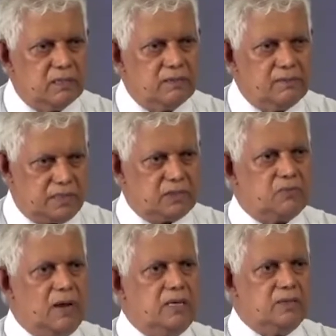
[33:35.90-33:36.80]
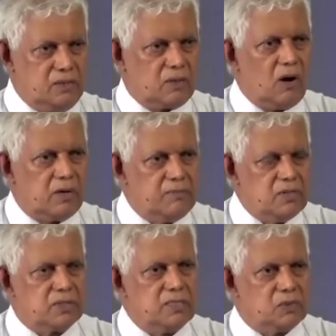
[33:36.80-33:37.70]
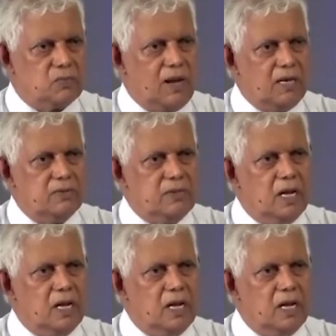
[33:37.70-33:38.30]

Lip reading: which is valued. Your contribution is valued.